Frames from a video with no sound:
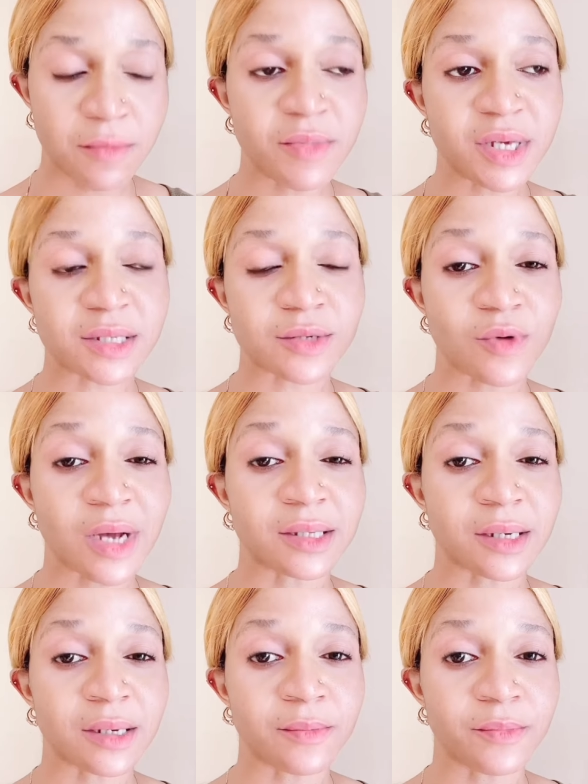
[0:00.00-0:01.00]
means we are
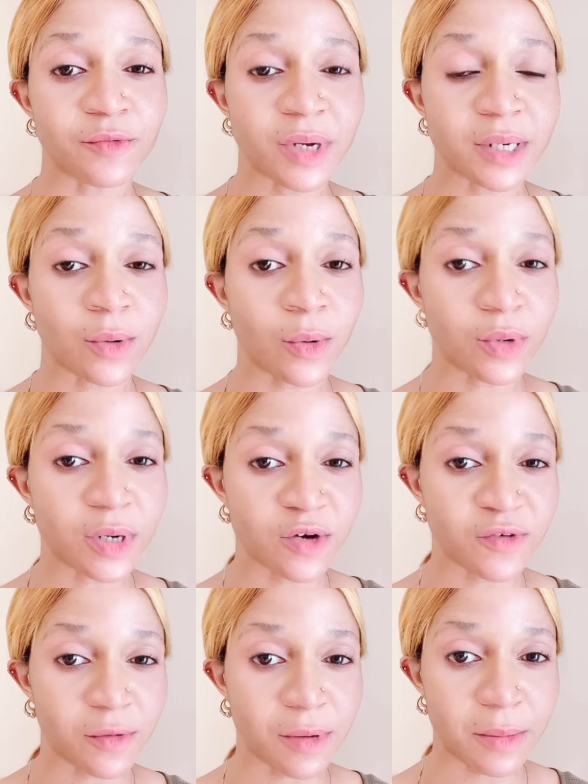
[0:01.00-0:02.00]
the we are the owner
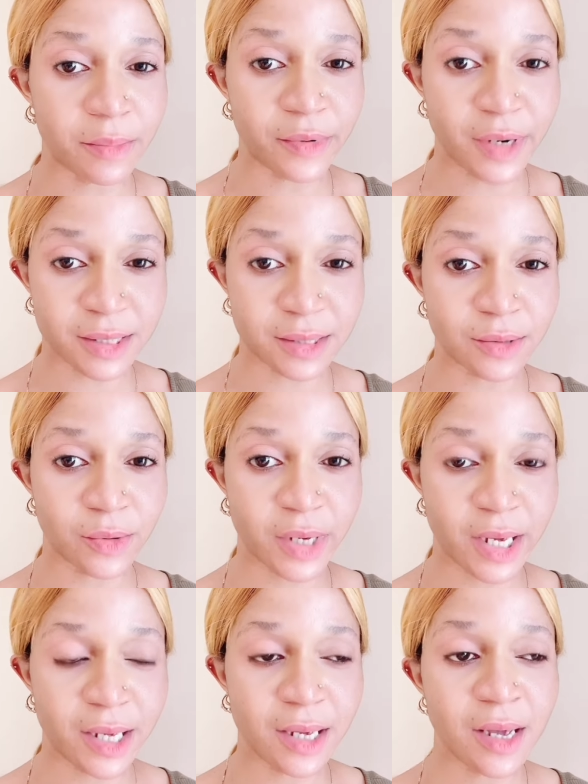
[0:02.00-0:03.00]
of our brand
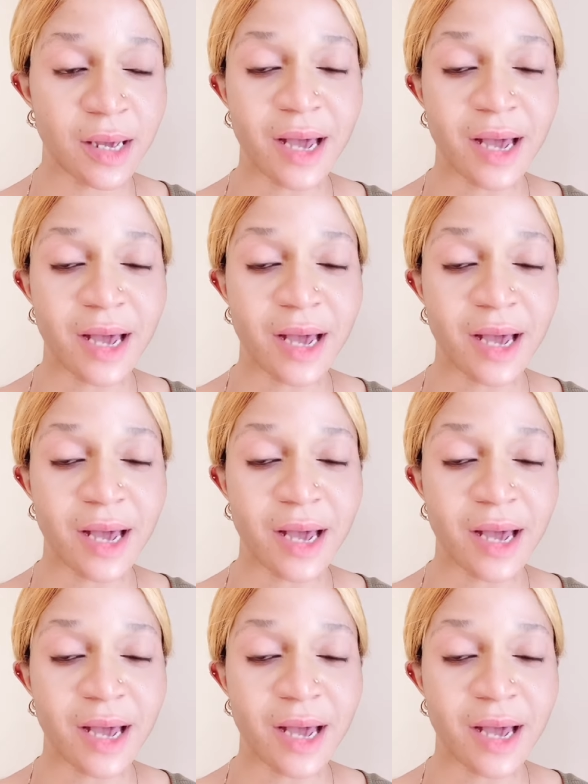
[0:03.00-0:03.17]
okay